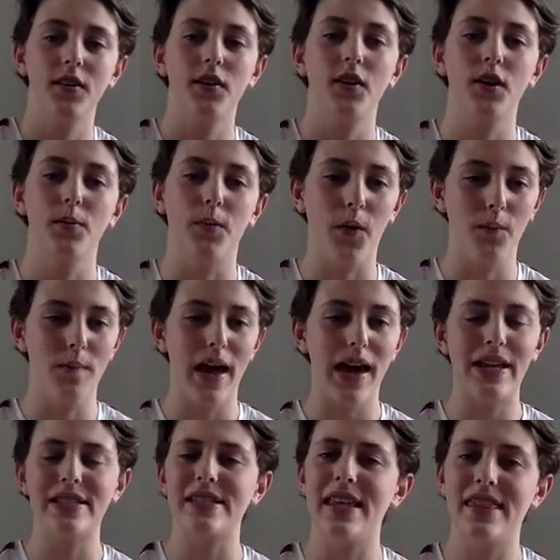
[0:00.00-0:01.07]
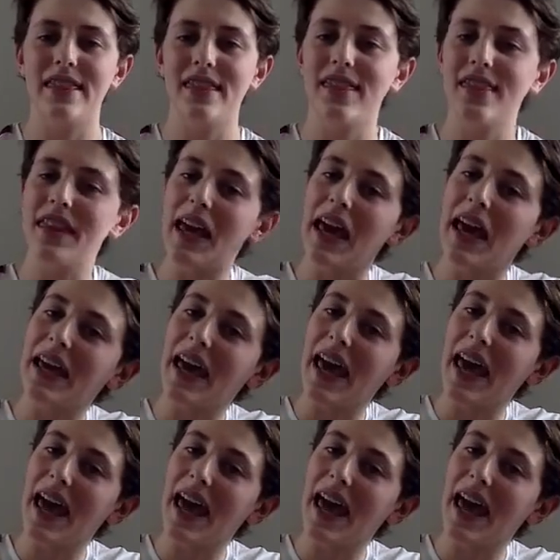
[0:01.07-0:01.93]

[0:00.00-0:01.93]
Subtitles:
herbal medicine thing,